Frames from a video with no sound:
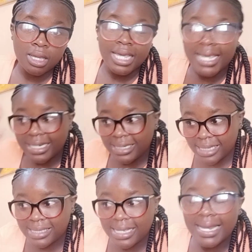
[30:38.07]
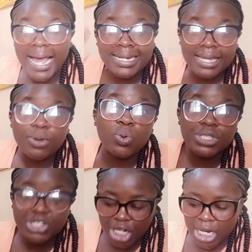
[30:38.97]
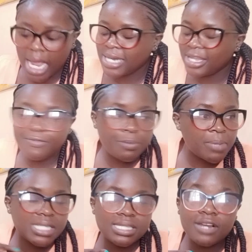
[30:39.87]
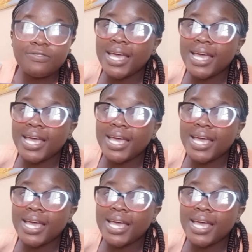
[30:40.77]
he tested and I could read. And even myself,